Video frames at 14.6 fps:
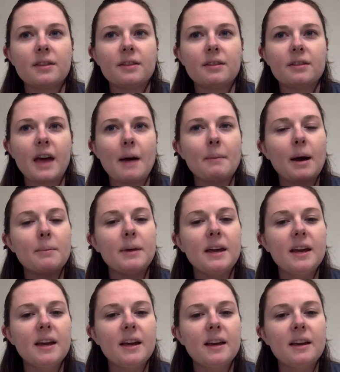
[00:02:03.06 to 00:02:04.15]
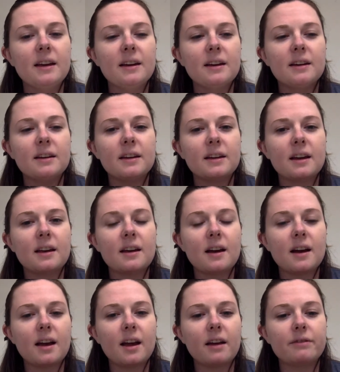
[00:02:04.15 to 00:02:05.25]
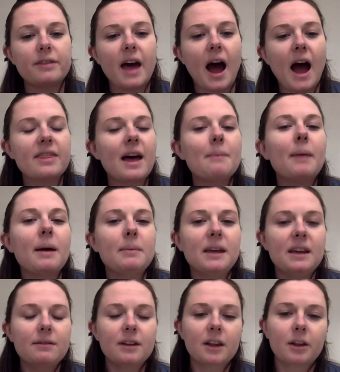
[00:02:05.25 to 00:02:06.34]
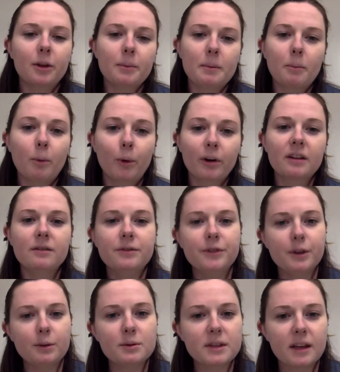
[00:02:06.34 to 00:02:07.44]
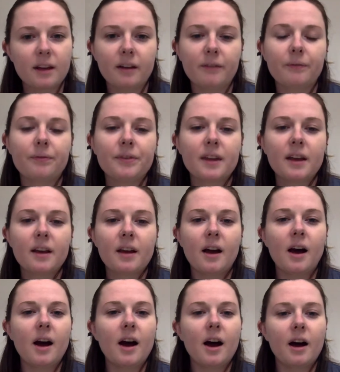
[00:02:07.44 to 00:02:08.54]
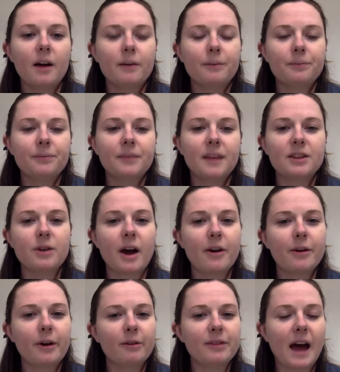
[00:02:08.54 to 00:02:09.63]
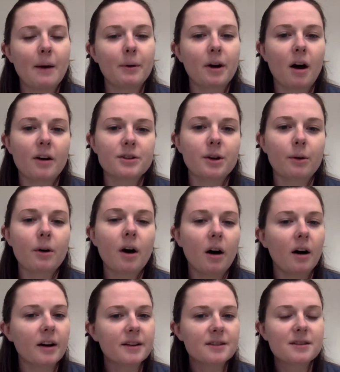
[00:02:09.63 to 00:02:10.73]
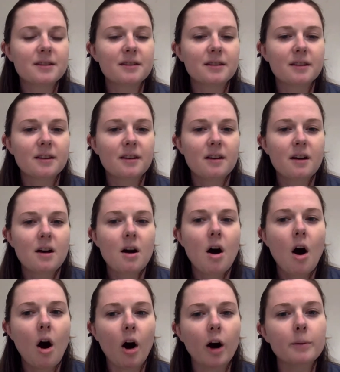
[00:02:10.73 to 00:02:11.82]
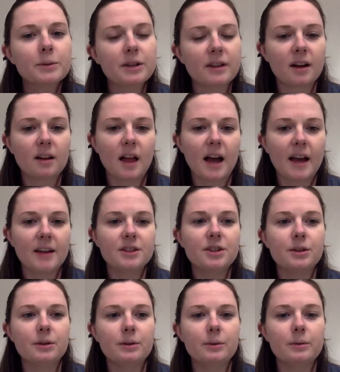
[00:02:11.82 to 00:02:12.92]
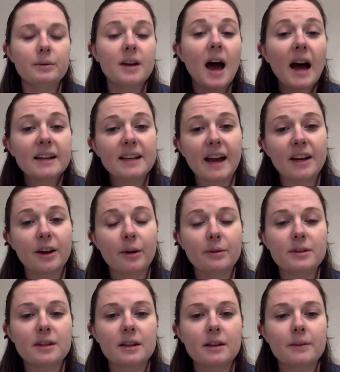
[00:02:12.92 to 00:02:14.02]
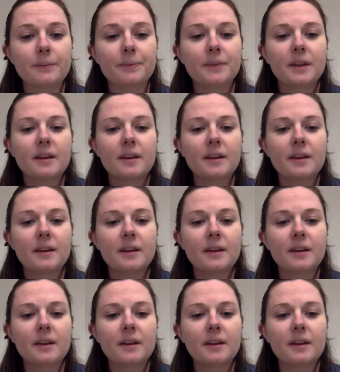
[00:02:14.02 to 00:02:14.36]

That might be even a little bit more confusing, and so I don't know if that would also cause harm to the client to not diagnose them.